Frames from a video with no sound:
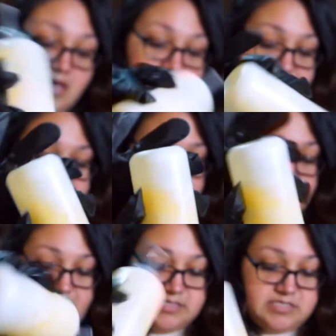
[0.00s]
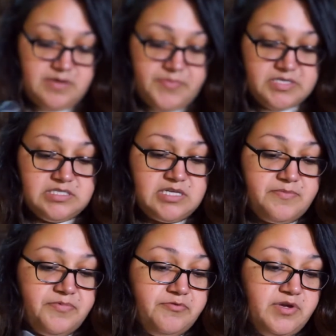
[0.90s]
And then the last step is
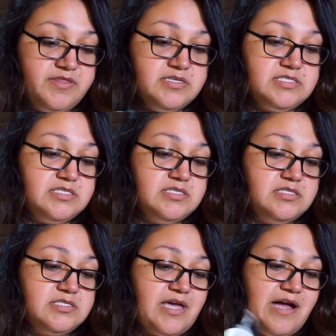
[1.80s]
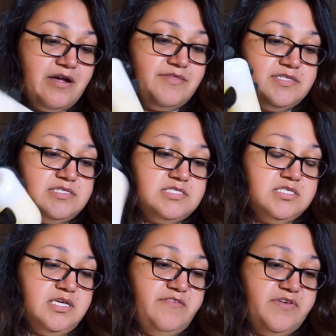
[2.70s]
step 3. This is
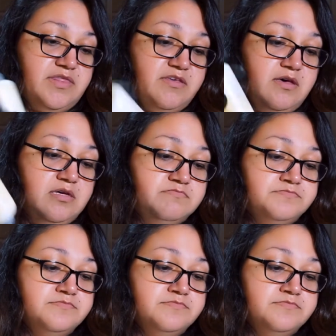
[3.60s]
to give it the